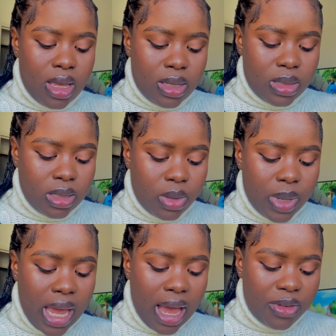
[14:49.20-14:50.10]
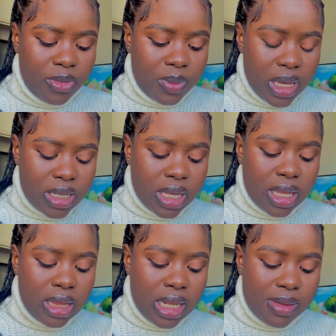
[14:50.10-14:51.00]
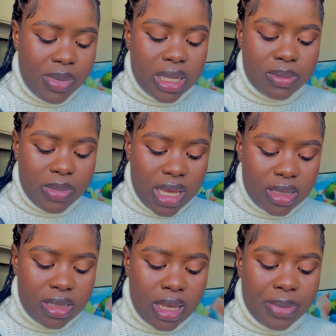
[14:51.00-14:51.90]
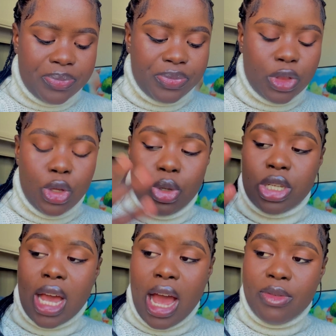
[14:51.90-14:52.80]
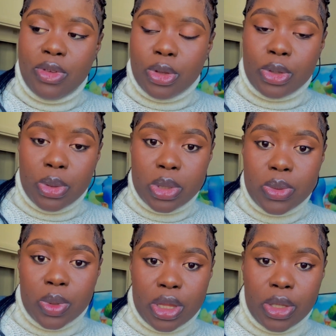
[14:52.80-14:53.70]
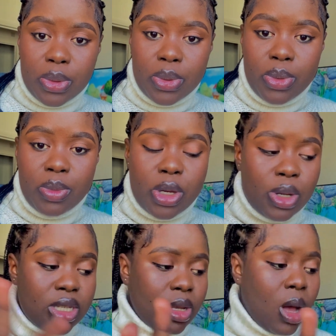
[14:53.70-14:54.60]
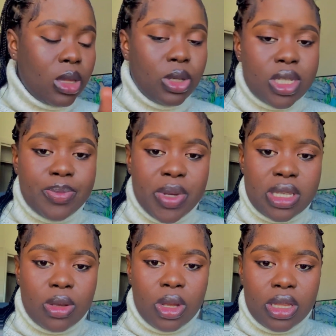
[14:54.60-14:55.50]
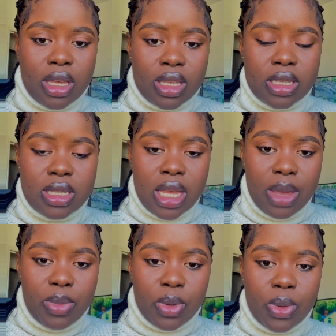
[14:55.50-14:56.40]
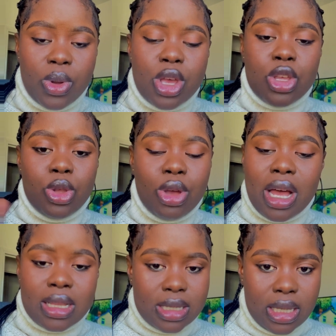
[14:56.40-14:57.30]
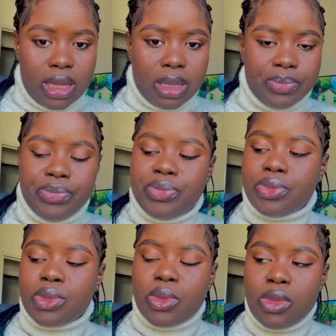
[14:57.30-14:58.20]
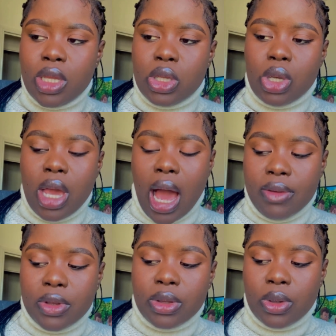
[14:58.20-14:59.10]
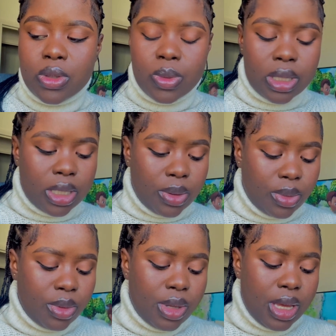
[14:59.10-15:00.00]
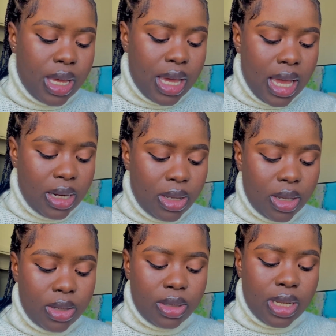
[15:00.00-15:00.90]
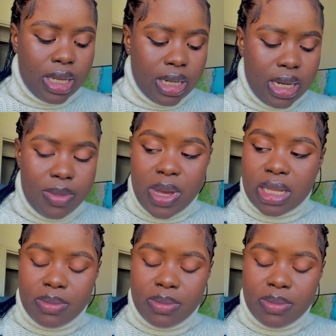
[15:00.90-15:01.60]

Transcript: So we have patient Lilibet Mensah. You have your notes with you because all those based on the table, you can take them. So you have your notes with you. Hello, Lilibeth